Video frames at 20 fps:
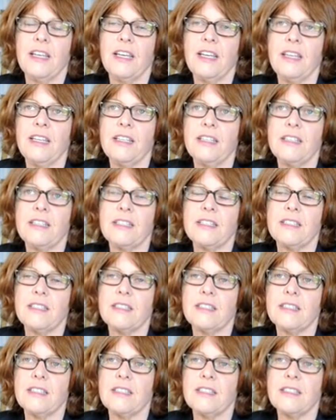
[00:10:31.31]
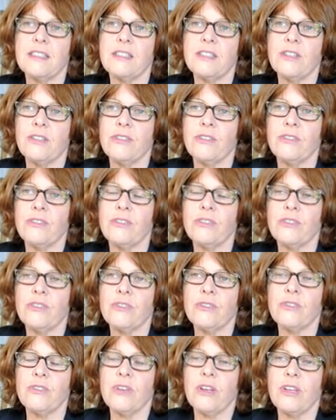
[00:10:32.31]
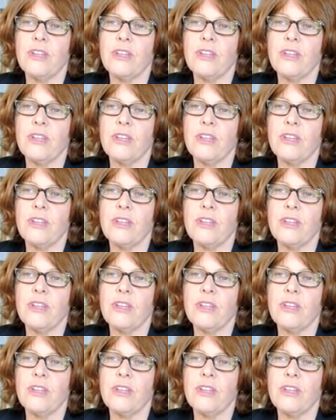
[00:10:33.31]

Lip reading: And so, you know,